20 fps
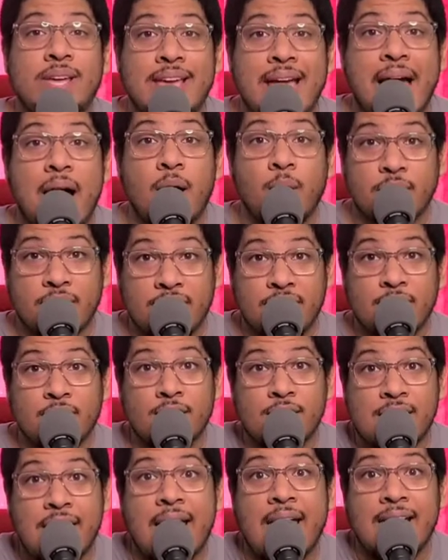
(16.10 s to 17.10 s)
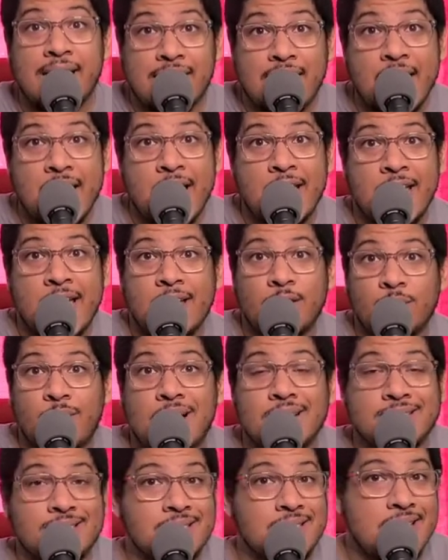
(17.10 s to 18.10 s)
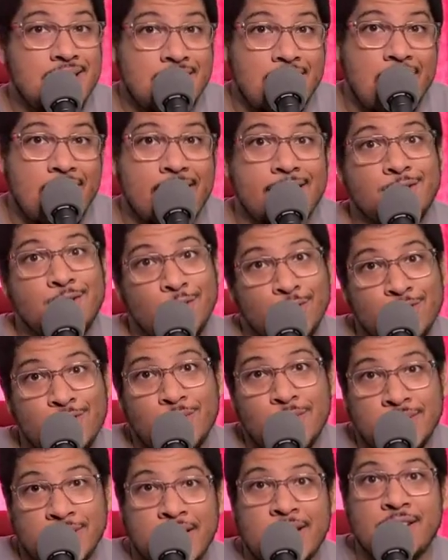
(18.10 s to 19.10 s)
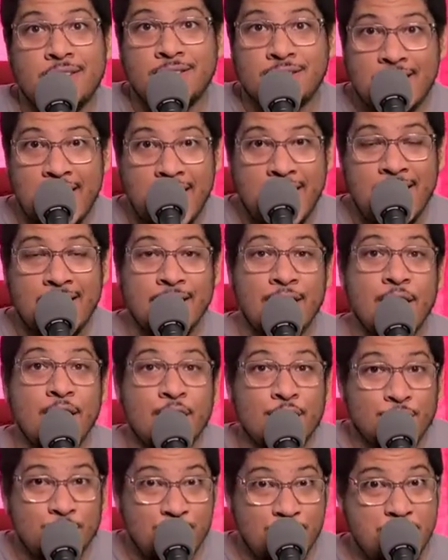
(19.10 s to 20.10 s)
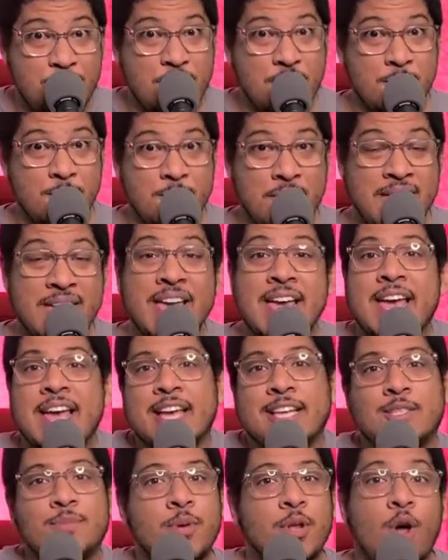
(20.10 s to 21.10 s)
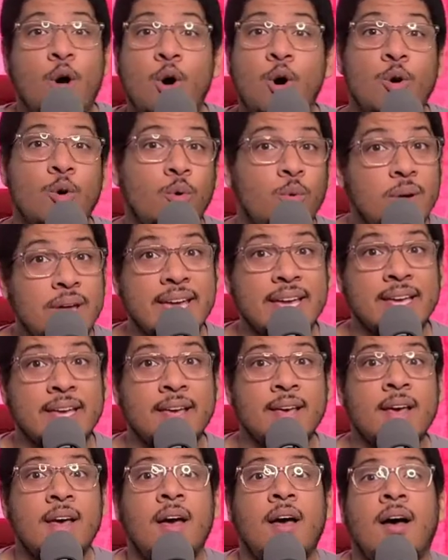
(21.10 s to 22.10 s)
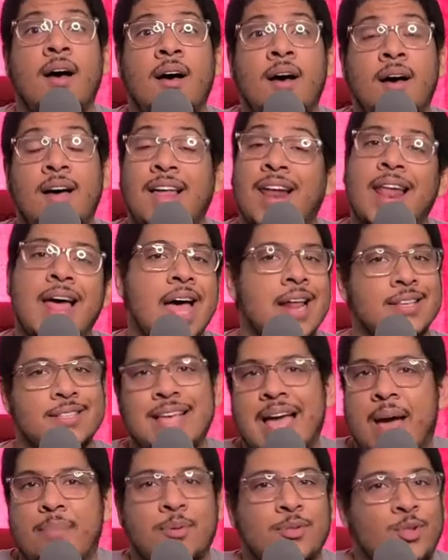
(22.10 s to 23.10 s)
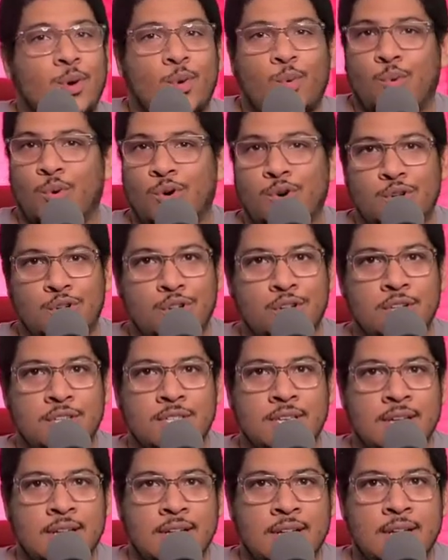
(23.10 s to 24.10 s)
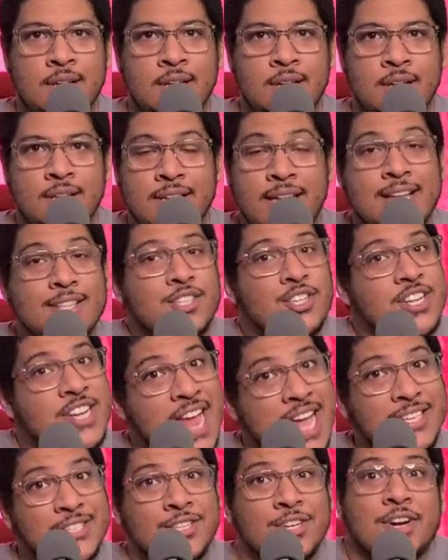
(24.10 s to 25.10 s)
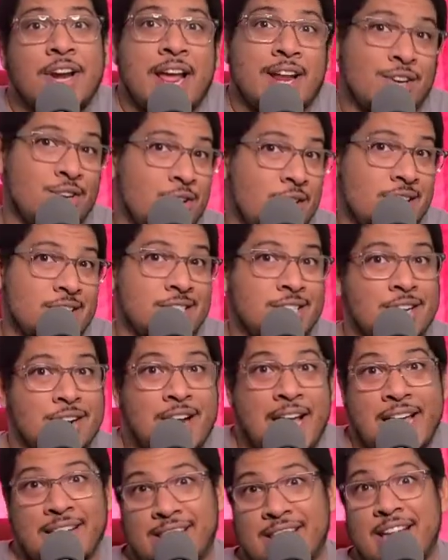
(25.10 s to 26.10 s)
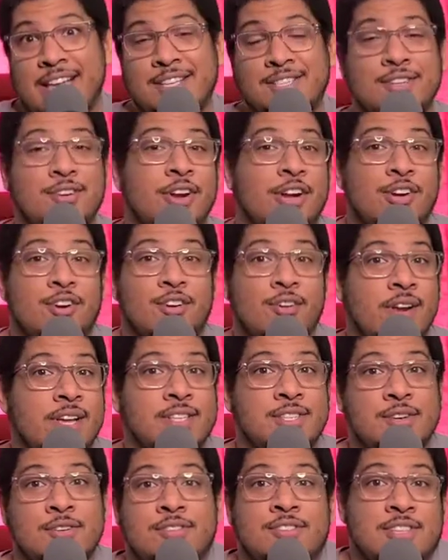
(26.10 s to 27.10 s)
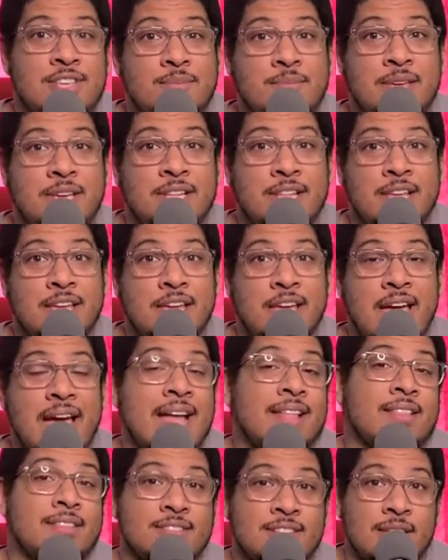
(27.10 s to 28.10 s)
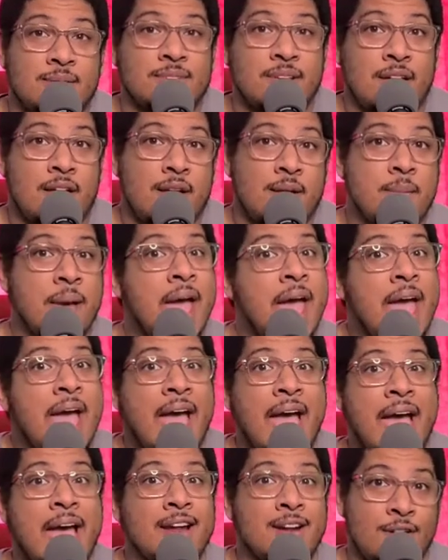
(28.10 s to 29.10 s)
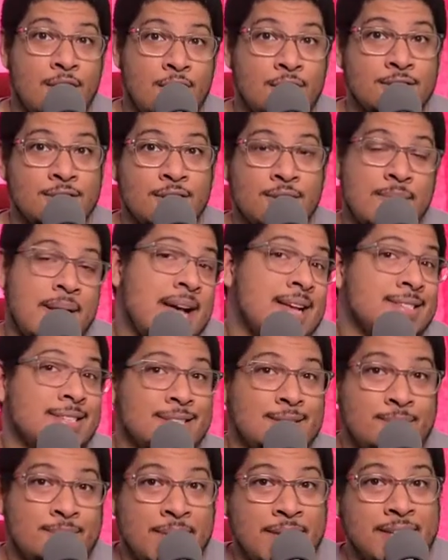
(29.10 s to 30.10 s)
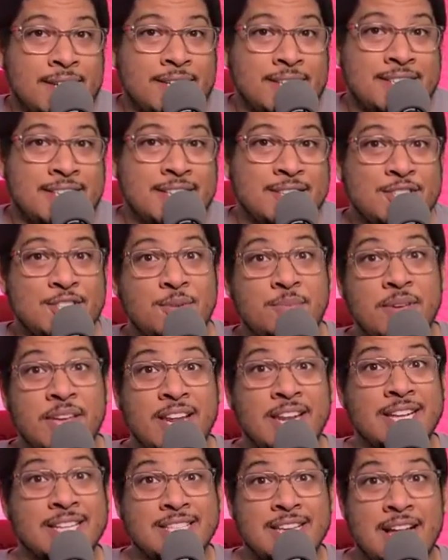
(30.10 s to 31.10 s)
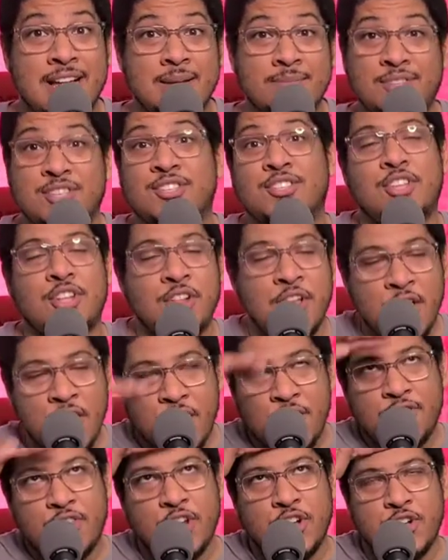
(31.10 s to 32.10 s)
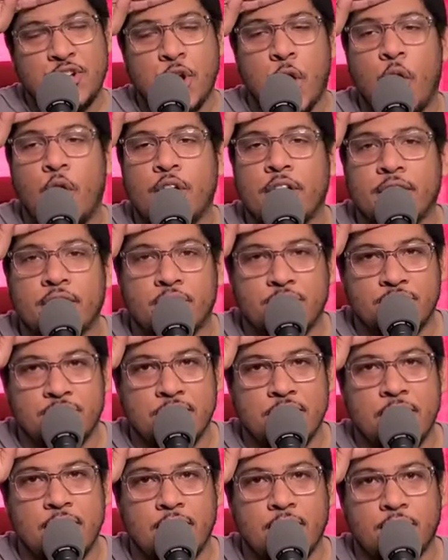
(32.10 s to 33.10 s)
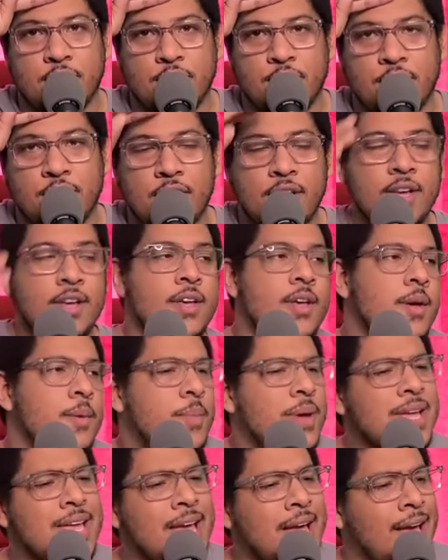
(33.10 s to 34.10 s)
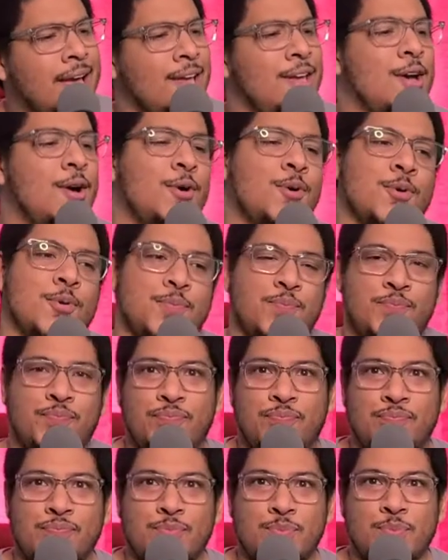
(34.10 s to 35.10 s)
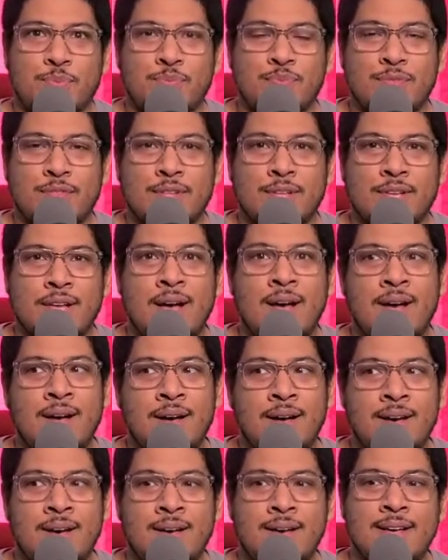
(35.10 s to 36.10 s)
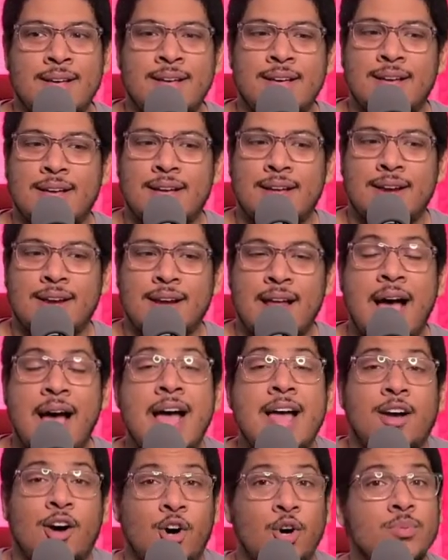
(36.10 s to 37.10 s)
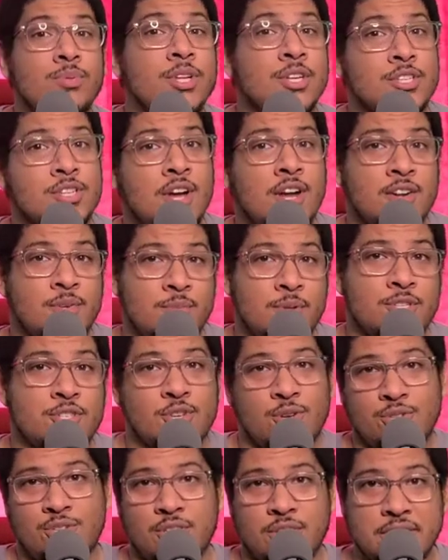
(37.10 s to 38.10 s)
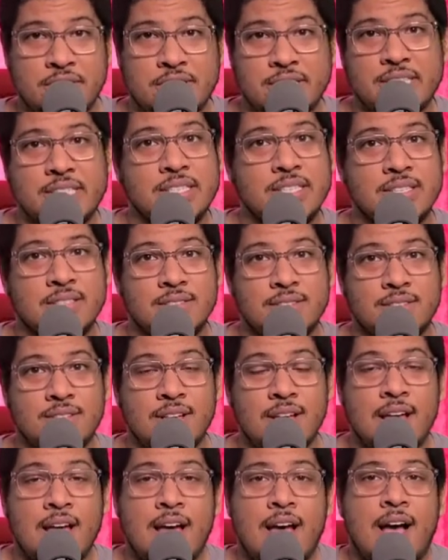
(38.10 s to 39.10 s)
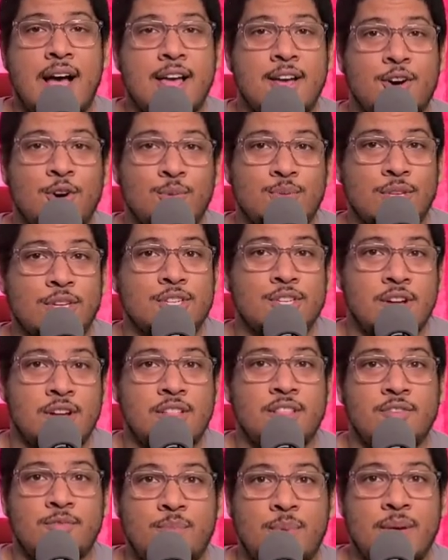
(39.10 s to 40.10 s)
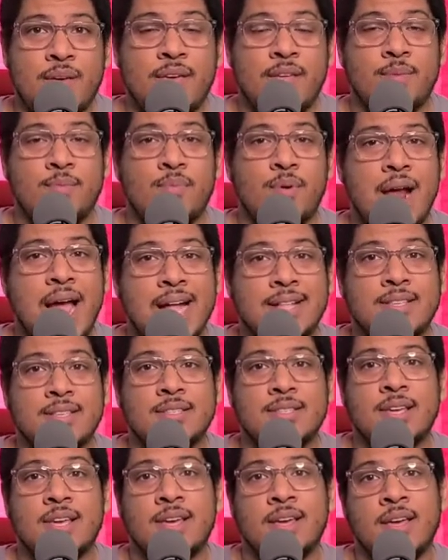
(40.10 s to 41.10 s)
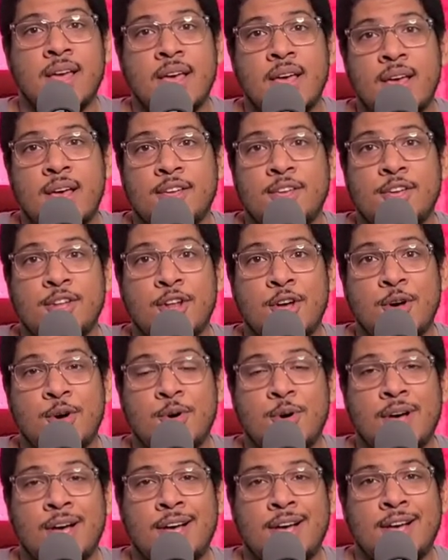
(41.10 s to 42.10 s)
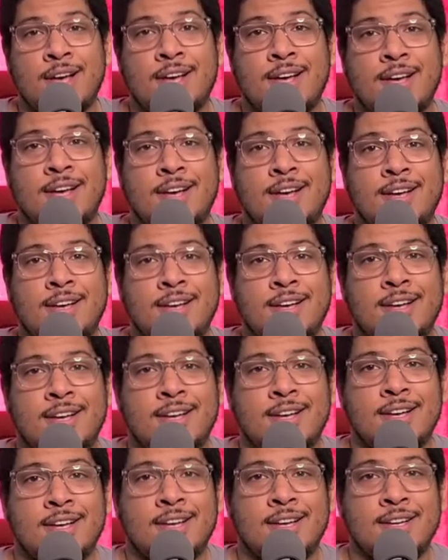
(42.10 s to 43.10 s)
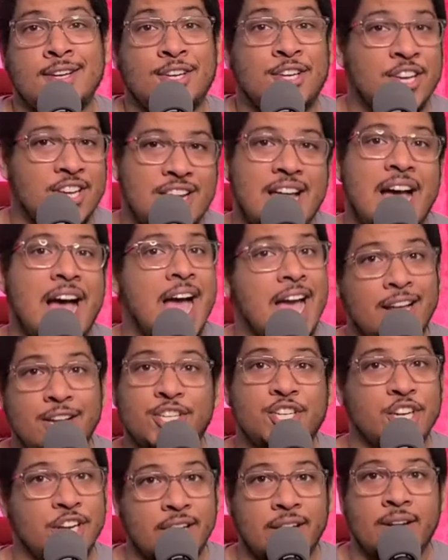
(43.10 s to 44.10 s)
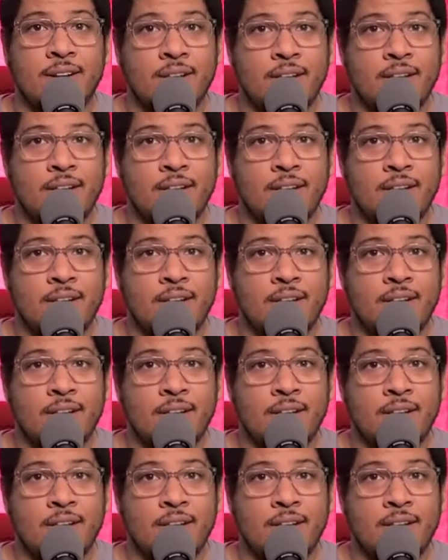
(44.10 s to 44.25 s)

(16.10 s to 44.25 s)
out here, gang, gang, N Y C gang, Social Millennial gang. You feel me? It's been a whole week. Uh, a lot has happened. The world gets nicer and crazier and nicer and crazier seemingly at the same time, ad nauseum, as it's been since the beginning of time, since the, the dawning of the age. But yeah, yo, uh, I hope that y'all have been socially distanced. I hope that y'all have been practicing, you know, uh, uh, uh, uh, good hygiene,